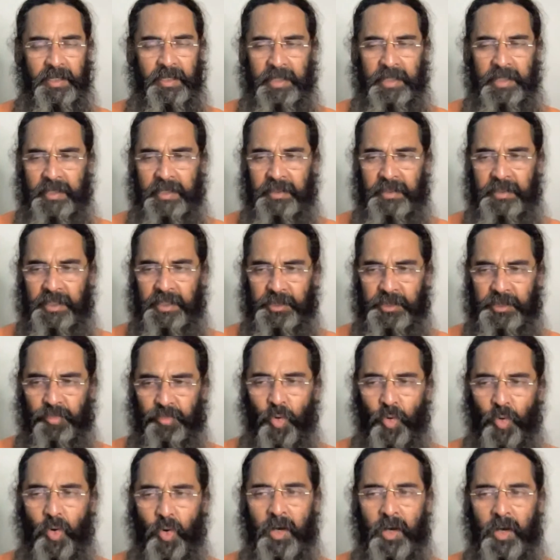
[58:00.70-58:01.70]
Then there is
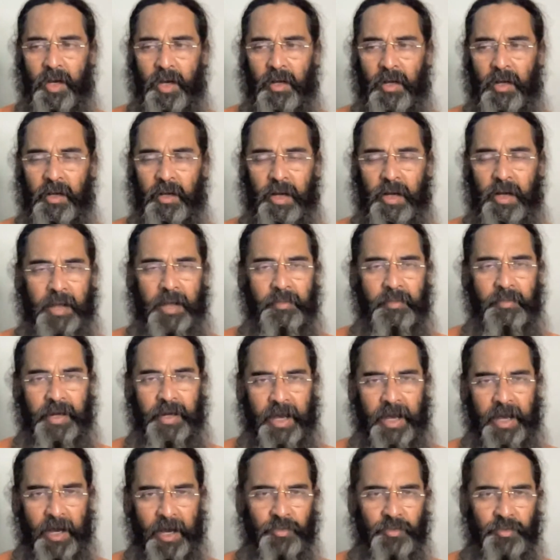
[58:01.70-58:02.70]
bhoga. I want a
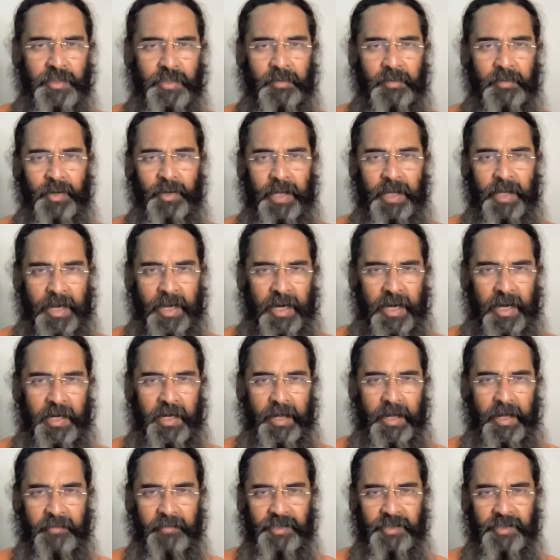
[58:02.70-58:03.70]
house, I want a car,
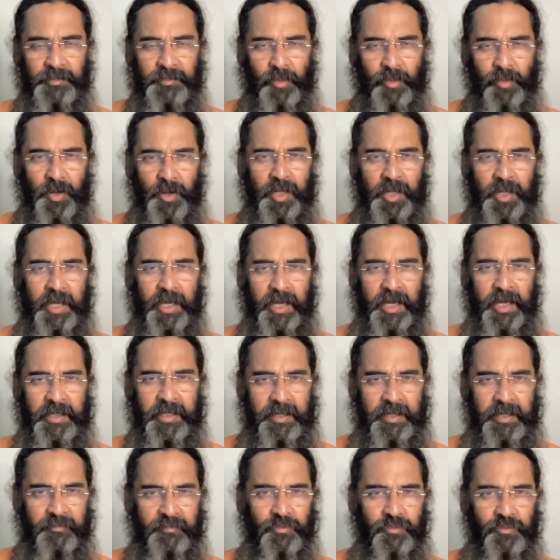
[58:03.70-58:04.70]
I have this body, I
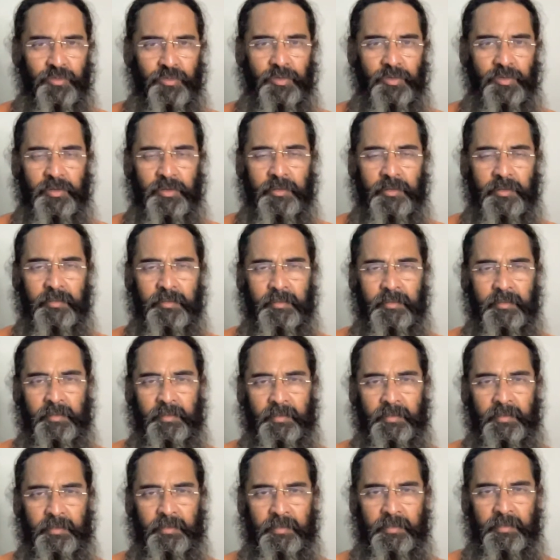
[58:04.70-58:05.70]
need food.
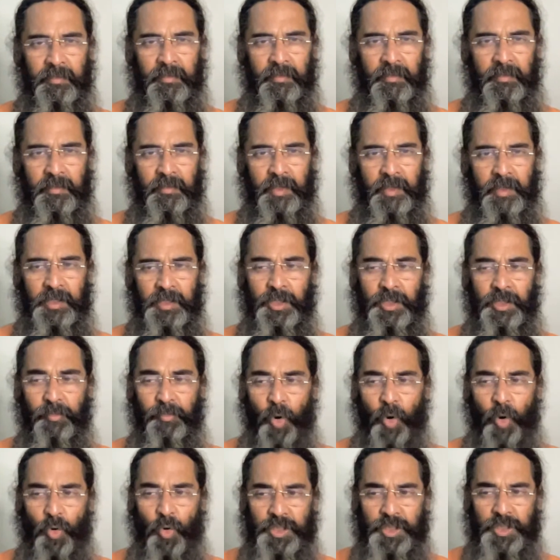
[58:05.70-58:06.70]
The
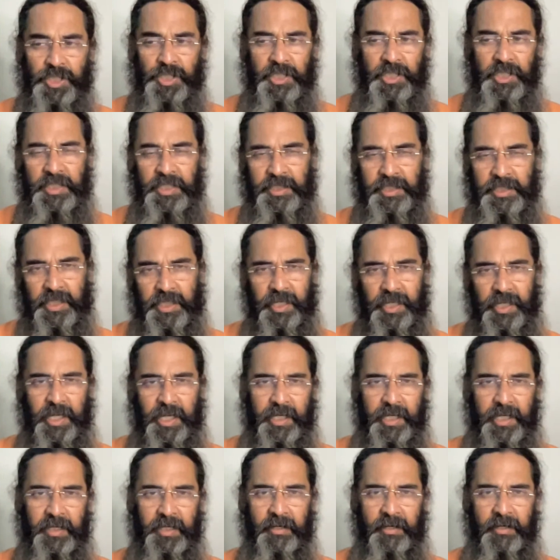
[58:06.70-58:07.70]
bhogya is
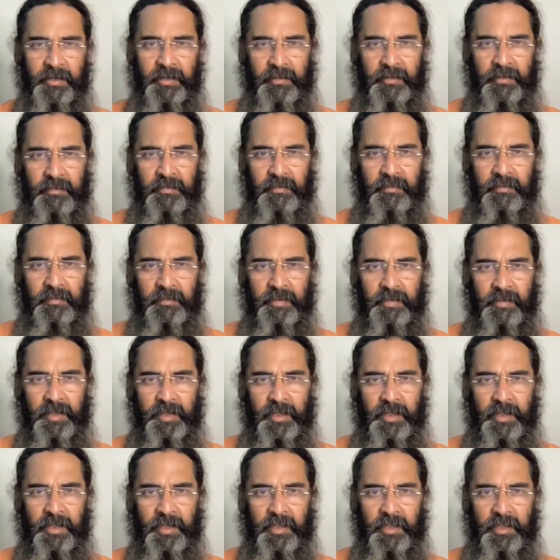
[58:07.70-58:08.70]
created.
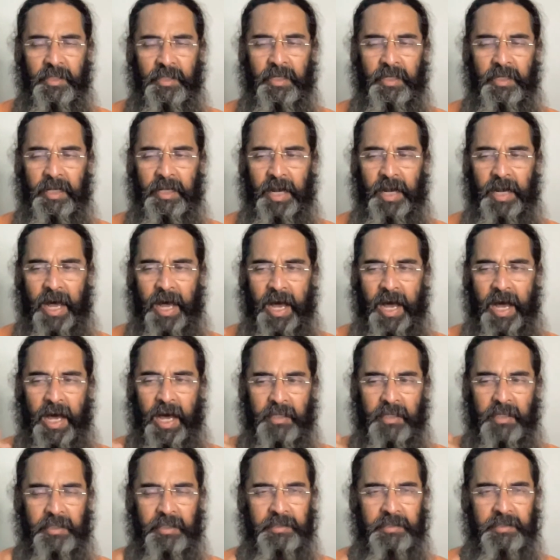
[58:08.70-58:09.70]

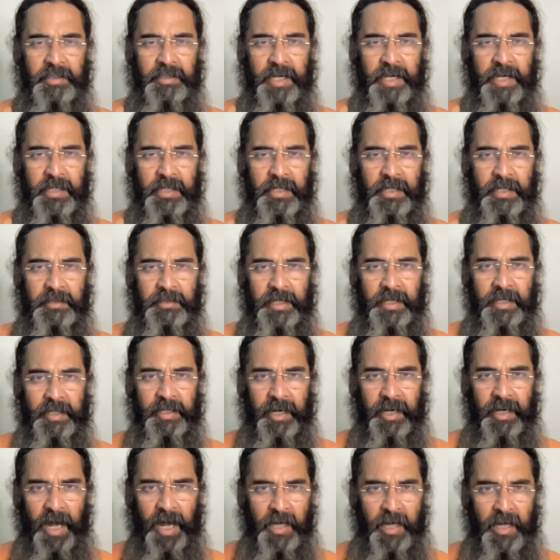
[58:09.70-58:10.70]
Grahaka is created, then
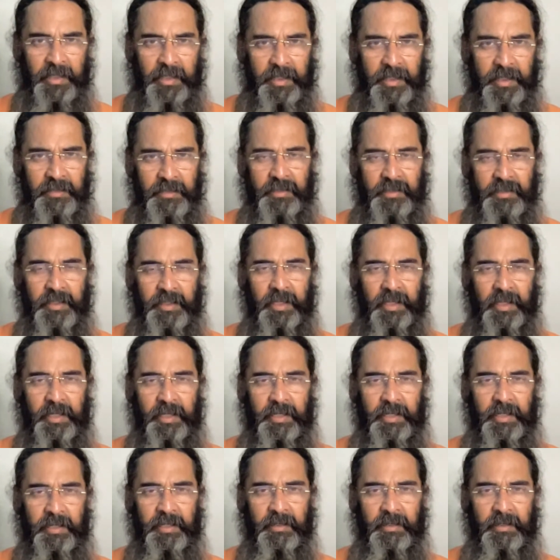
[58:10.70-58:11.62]
grahya is created.